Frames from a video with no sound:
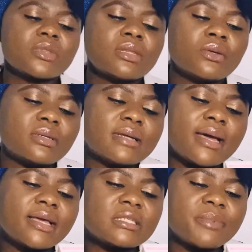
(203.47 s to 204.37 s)
not
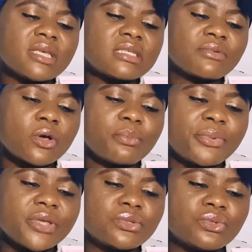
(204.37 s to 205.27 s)
that expensive
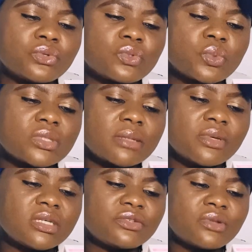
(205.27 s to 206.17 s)
compared to those ones. I'll
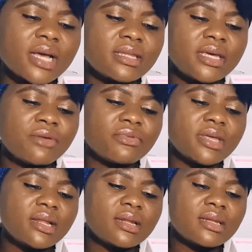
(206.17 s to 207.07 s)
just look at the
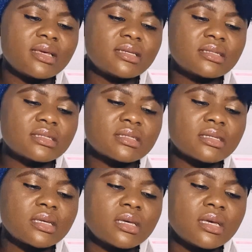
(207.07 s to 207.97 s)
ingredient
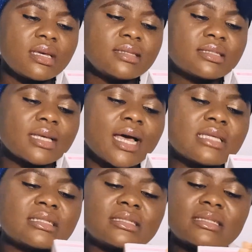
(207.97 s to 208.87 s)
list. It
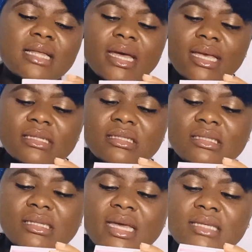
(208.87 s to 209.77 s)
has nice
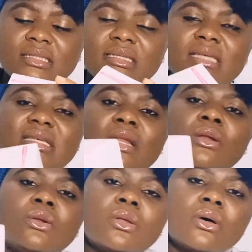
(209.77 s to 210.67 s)

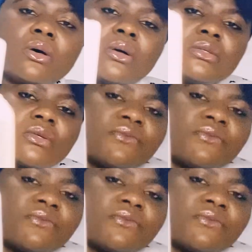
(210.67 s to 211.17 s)
and lots of